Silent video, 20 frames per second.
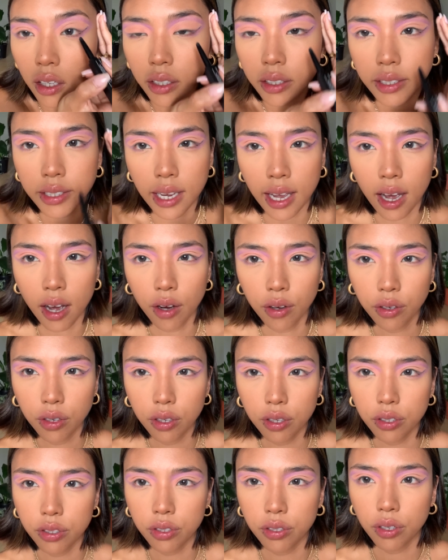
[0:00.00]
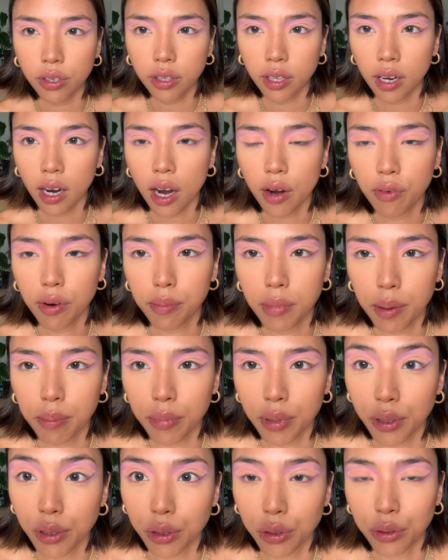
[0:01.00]
down so that I
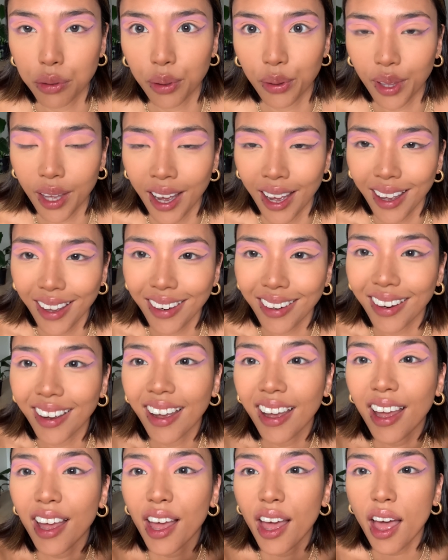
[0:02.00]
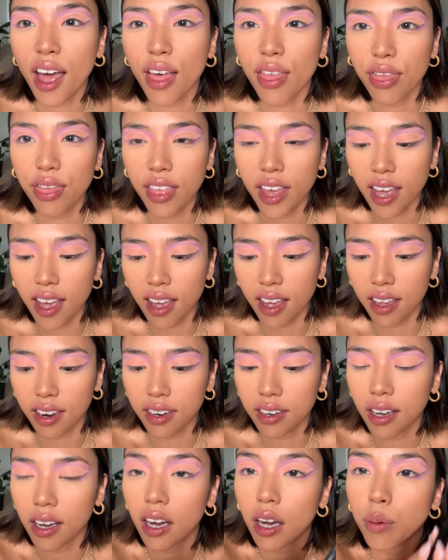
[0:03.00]
remember to do that, and
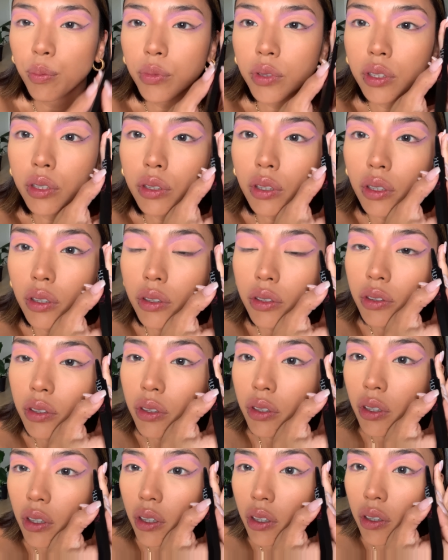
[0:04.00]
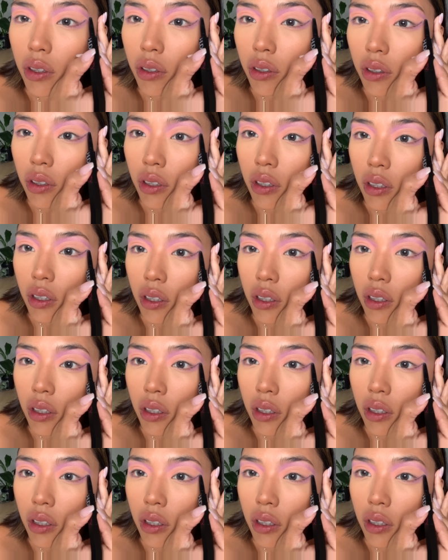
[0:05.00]
then I'm just going to go